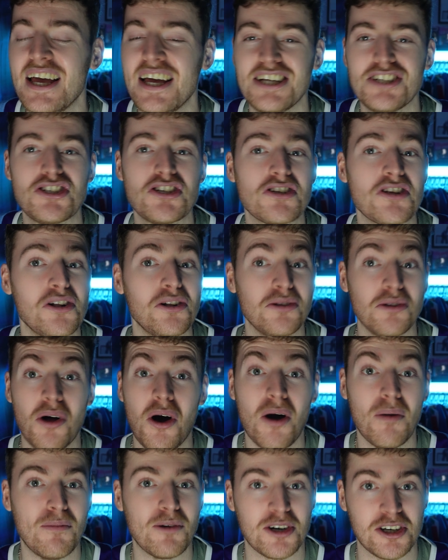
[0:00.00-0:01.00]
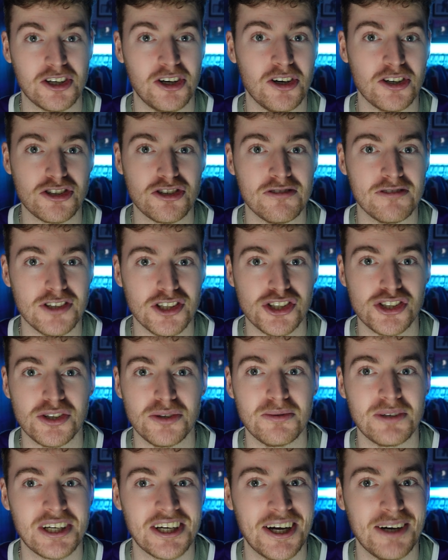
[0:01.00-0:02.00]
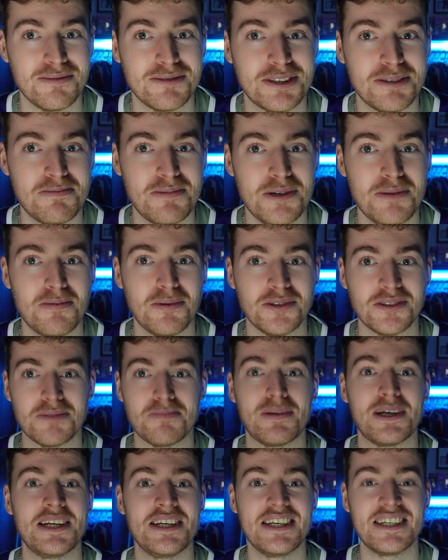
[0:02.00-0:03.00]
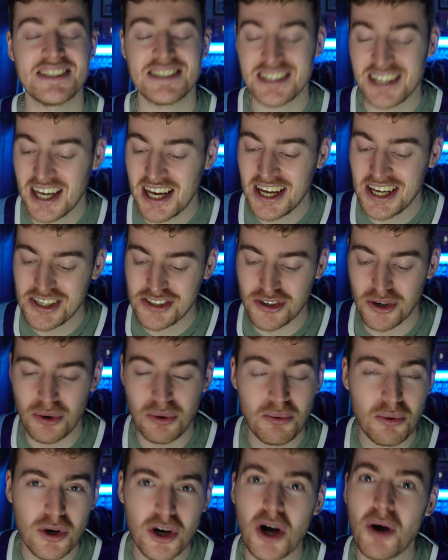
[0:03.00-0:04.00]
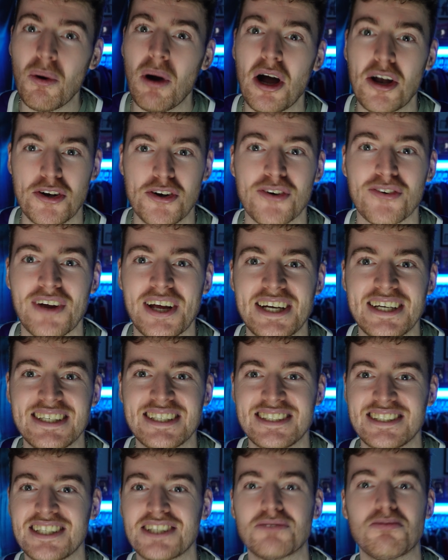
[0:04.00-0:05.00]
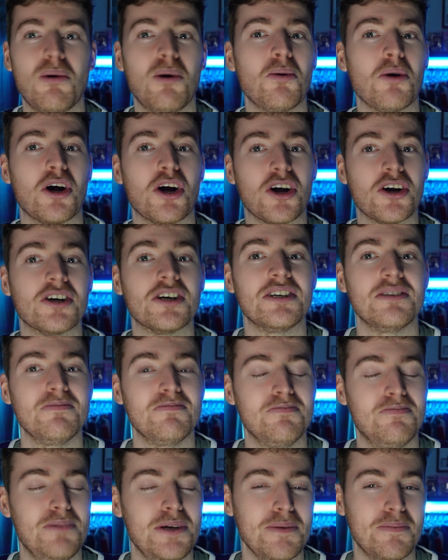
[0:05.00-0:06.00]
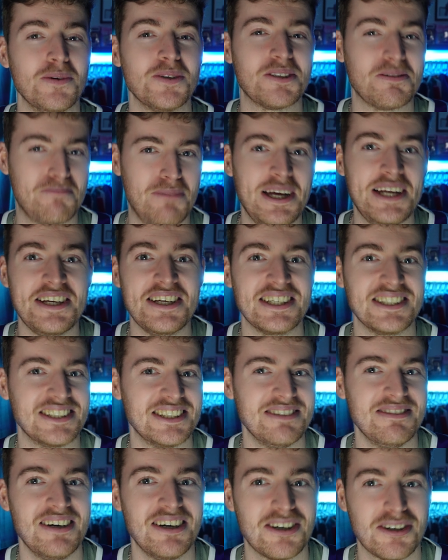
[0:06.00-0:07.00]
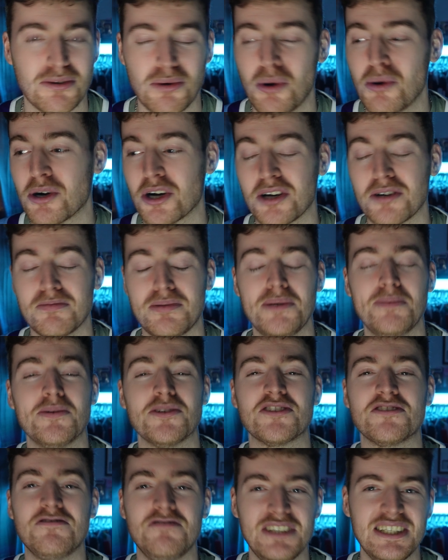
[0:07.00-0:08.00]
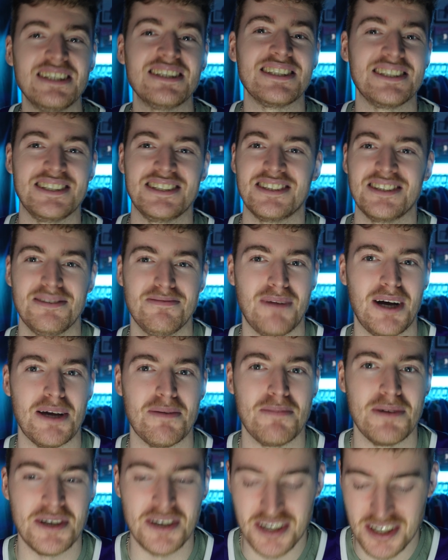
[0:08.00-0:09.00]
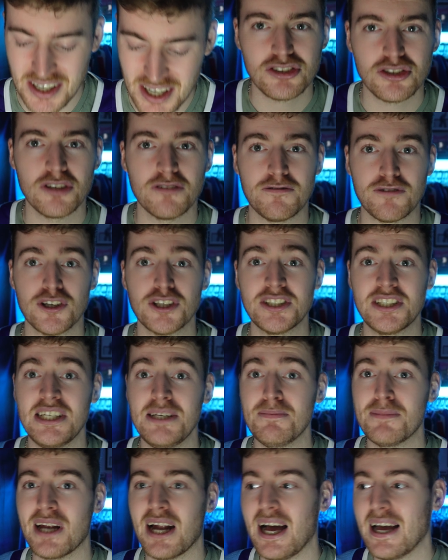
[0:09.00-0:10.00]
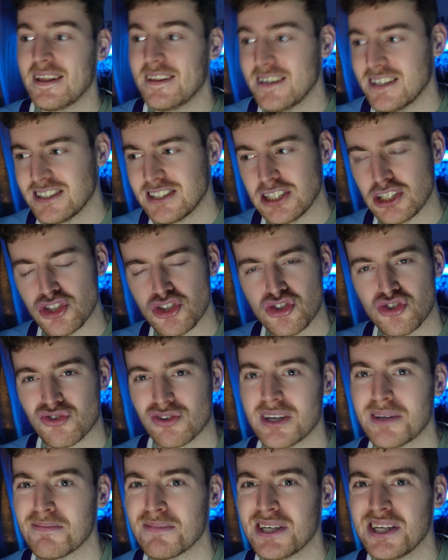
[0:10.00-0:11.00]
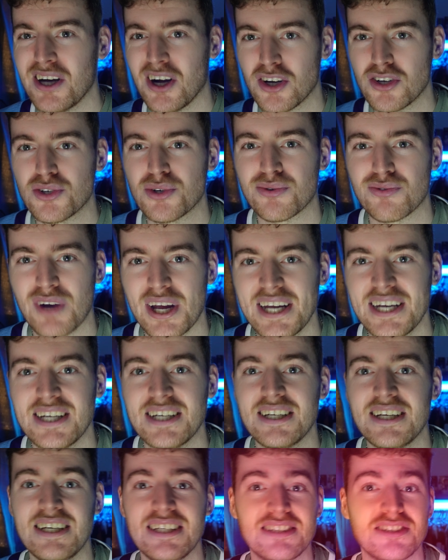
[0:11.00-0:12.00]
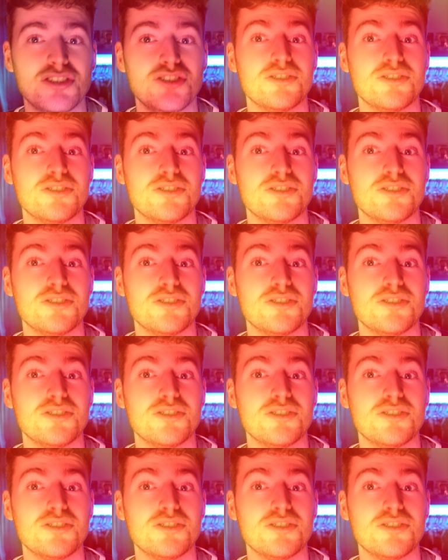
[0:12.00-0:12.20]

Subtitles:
is just a lot more controversial when it comes to people's opinions. So we'll go underrated because this won't hurt people's opinions or won't hurt people's feelings in my opinion. So the first team that I think is extremely underrated is the